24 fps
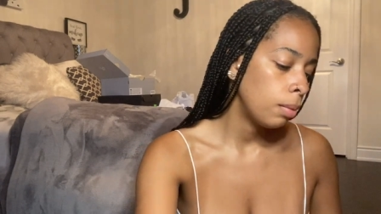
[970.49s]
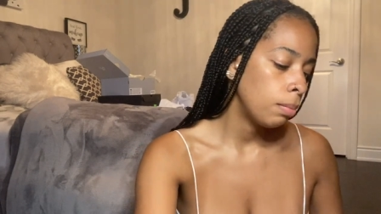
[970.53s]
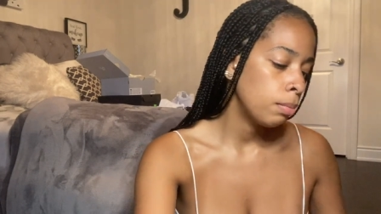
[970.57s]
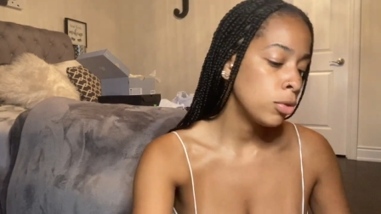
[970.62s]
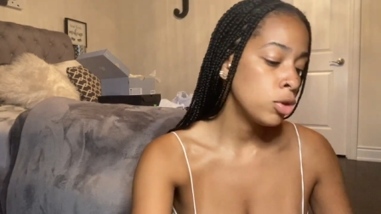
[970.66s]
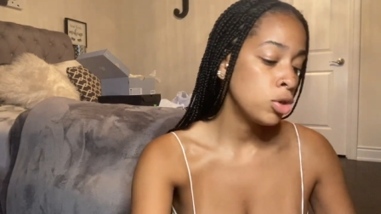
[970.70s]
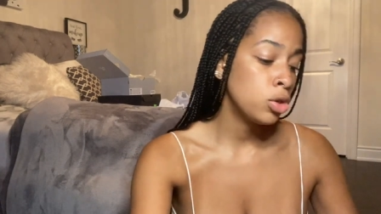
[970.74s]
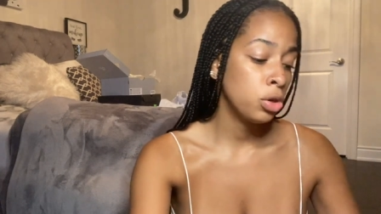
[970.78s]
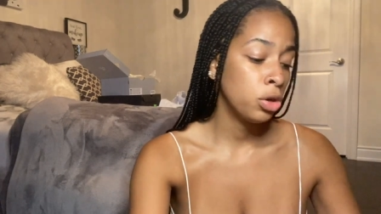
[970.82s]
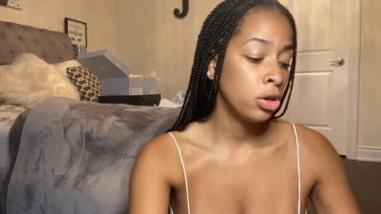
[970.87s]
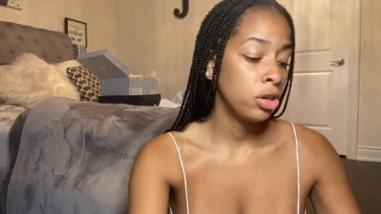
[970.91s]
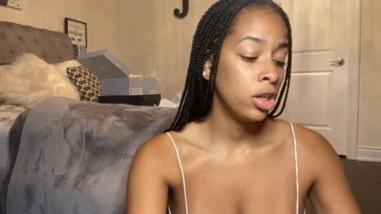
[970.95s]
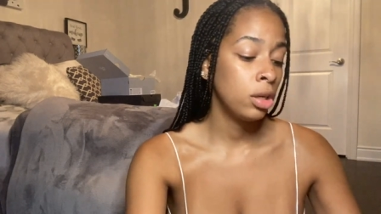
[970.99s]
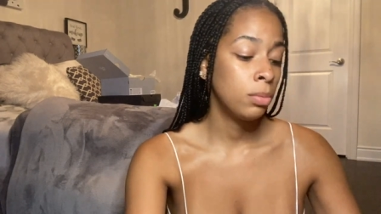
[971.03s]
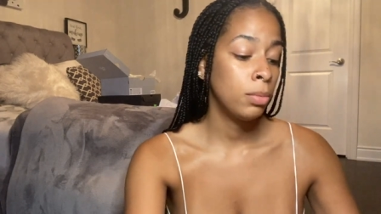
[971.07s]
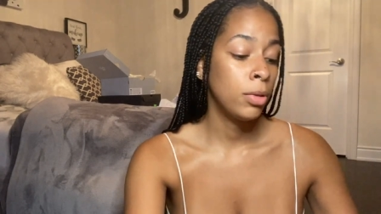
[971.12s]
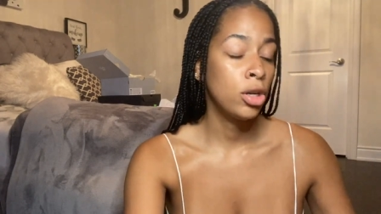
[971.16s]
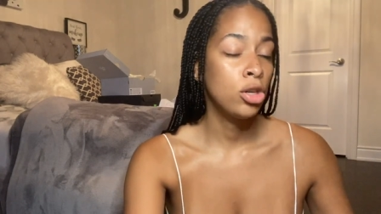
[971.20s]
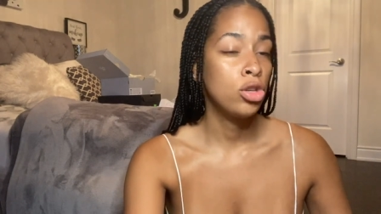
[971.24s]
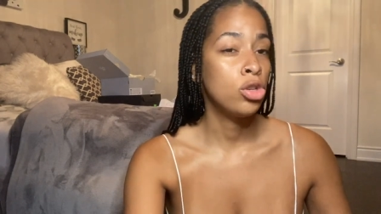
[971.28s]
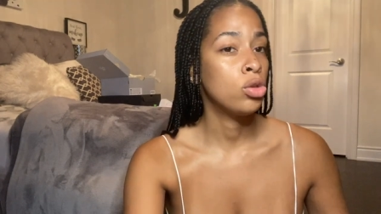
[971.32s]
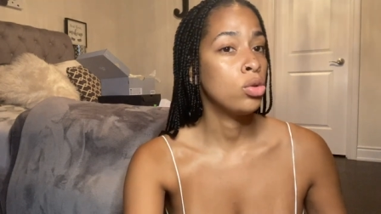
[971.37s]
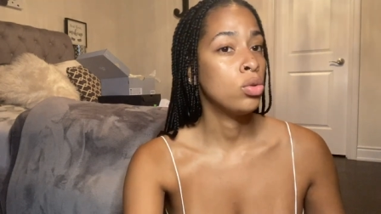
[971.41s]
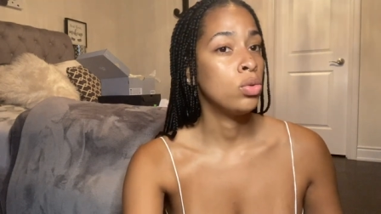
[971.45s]
Majority of
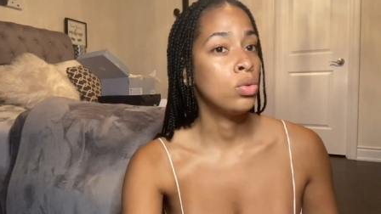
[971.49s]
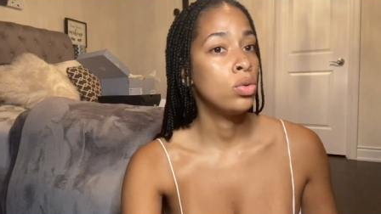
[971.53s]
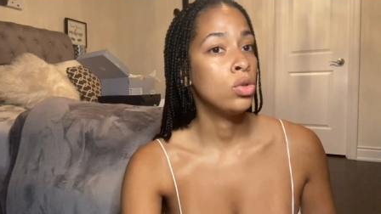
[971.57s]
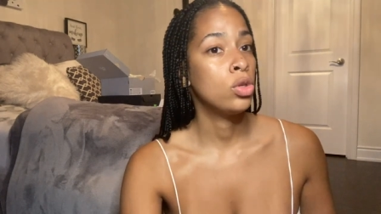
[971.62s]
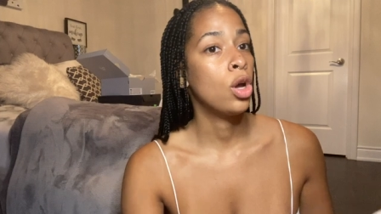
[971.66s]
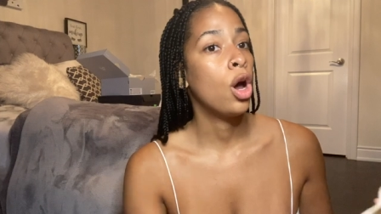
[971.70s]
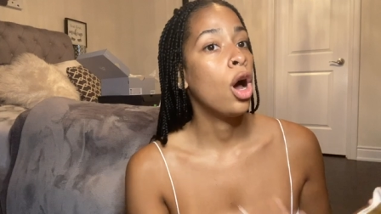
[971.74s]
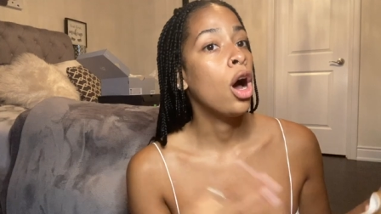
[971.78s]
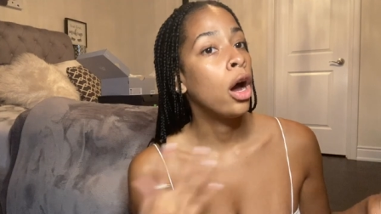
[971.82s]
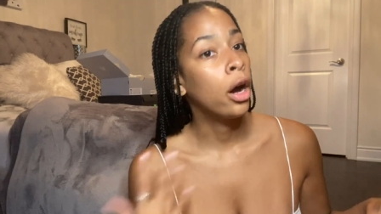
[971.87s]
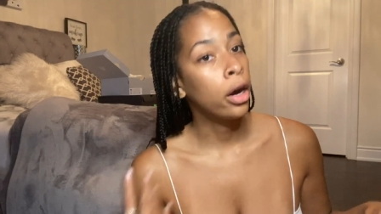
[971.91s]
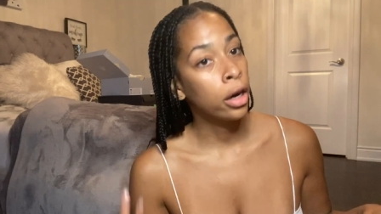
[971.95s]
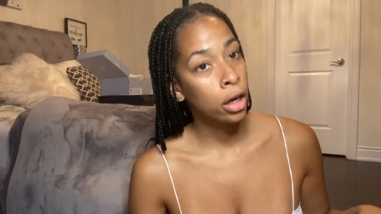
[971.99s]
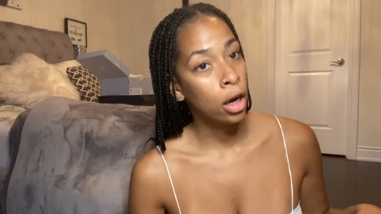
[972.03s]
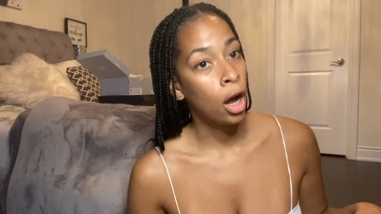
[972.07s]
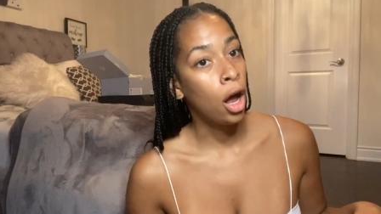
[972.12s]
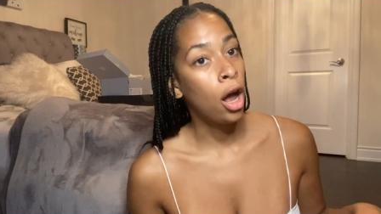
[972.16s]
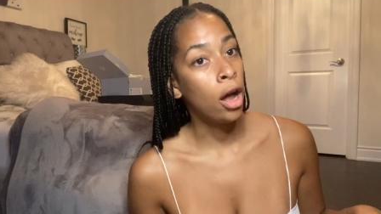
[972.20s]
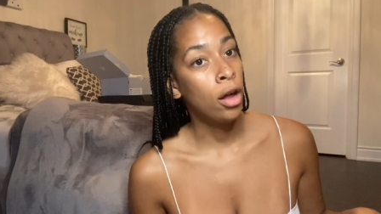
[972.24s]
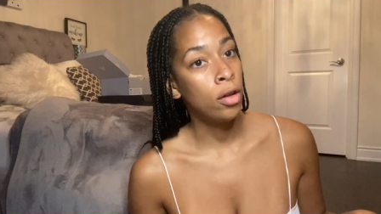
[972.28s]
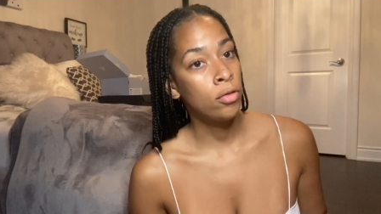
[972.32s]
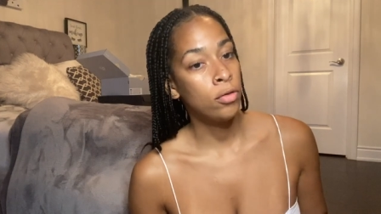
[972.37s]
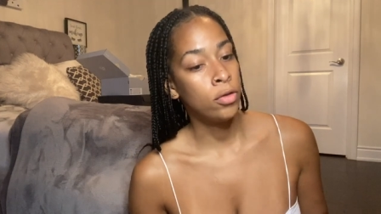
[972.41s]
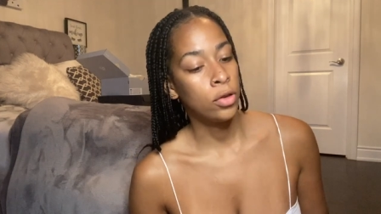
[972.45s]
my shoes are
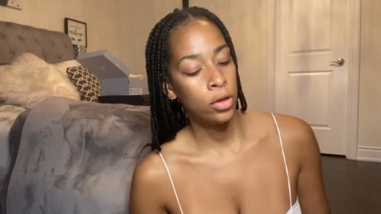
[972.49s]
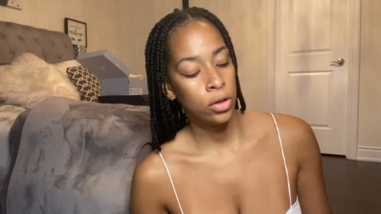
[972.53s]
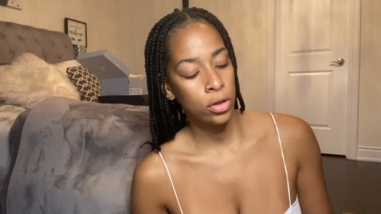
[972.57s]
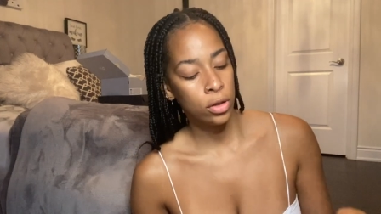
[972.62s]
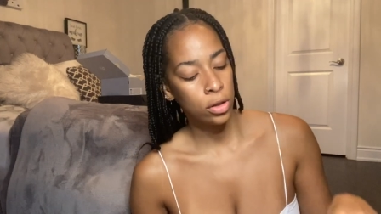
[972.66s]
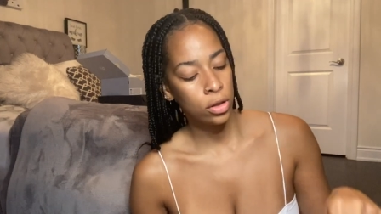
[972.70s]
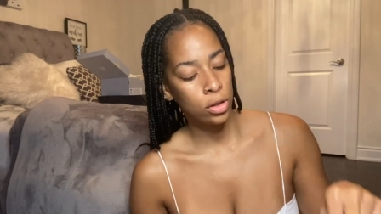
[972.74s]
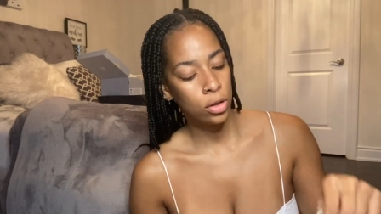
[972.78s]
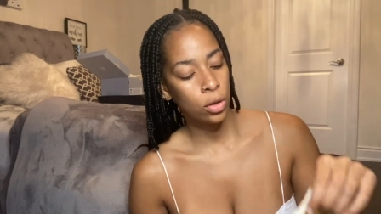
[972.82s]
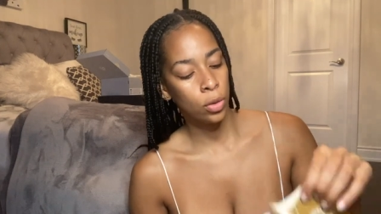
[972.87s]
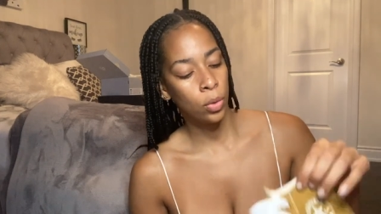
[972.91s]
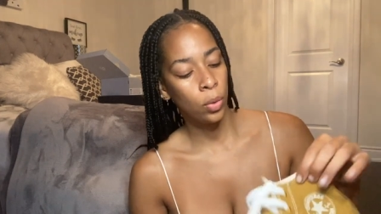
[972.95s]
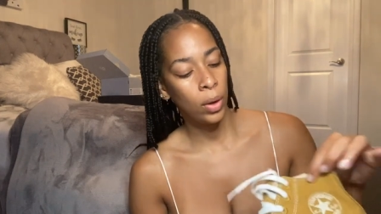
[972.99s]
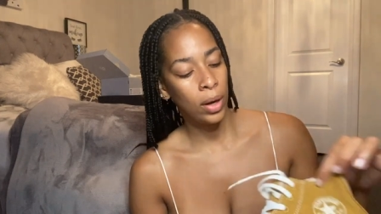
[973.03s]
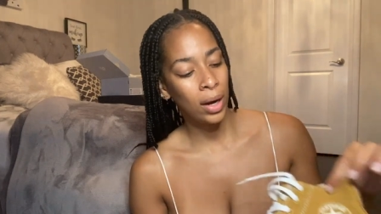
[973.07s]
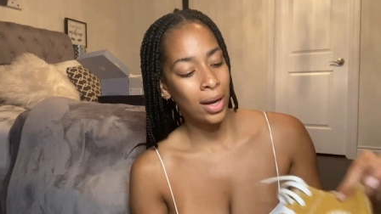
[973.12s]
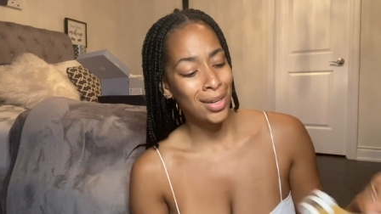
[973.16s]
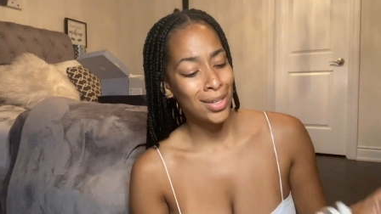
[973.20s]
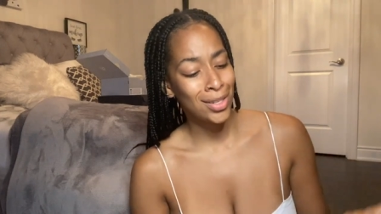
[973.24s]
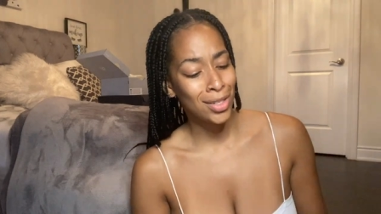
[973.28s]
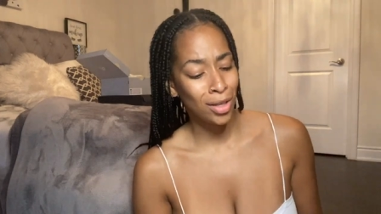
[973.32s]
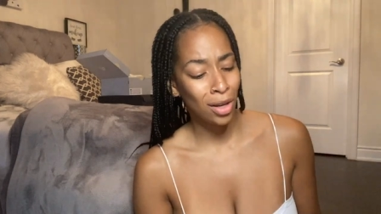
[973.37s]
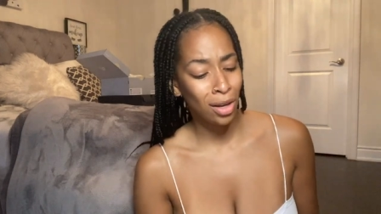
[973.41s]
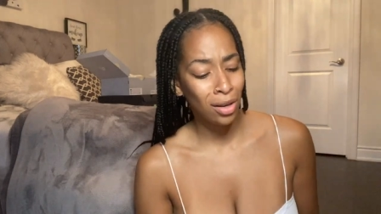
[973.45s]
Converse, so when
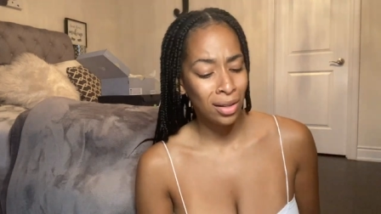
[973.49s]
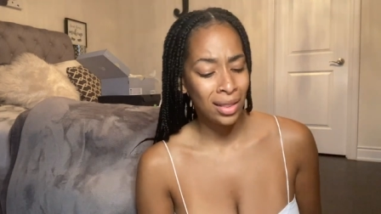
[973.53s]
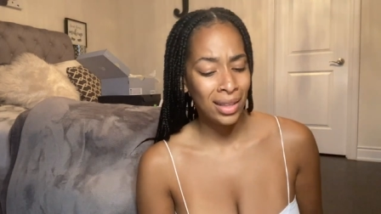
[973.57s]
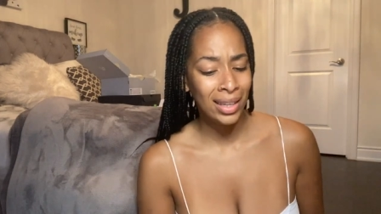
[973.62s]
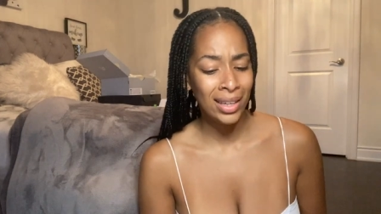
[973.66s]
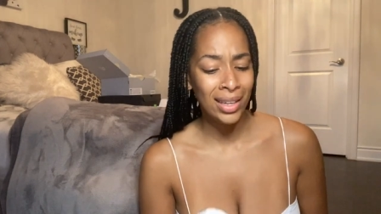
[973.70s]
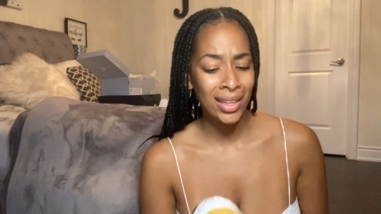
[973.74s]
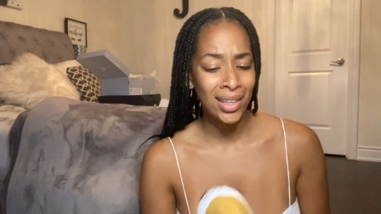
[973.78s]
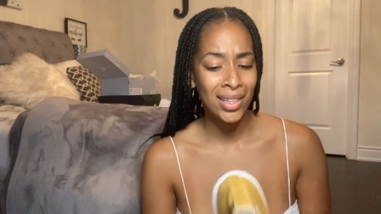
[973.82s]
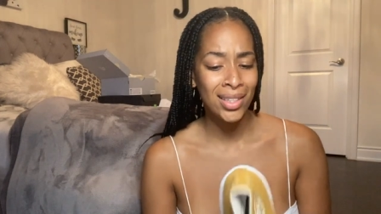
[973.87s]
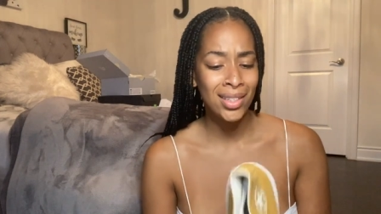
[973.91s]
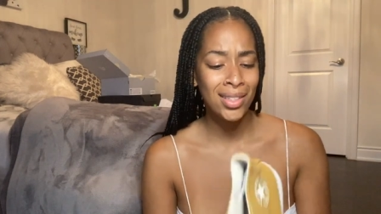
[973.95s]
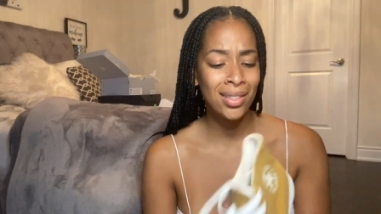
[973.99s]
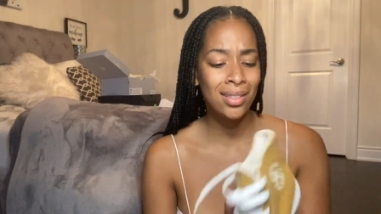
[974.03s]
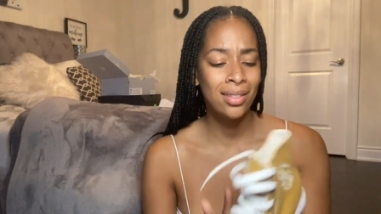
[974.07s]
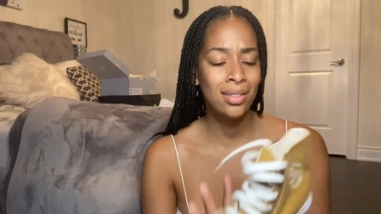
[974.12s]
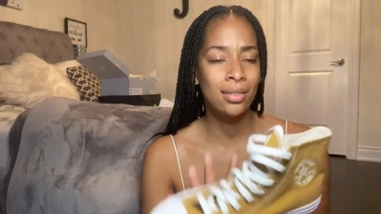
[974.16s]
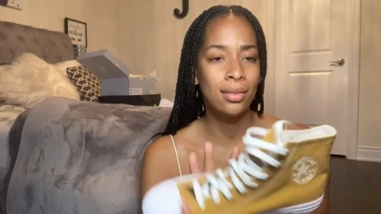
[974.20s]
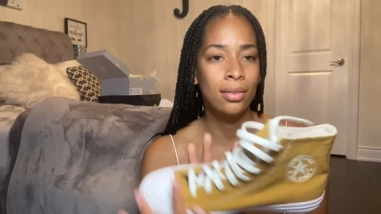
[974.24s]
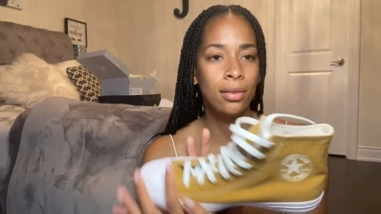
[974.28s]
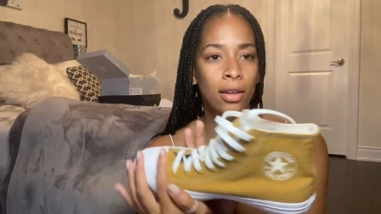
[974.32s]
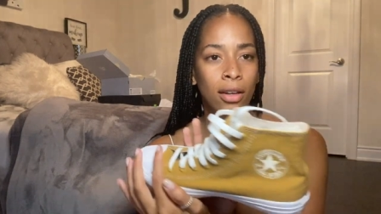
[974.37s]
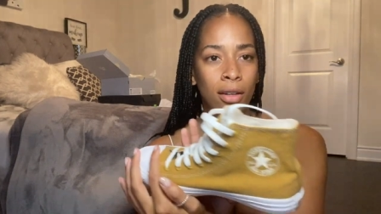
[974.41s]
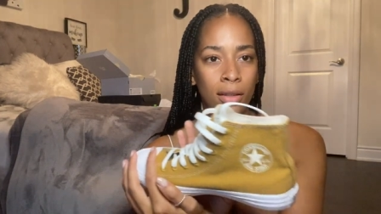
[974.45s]
I saw these,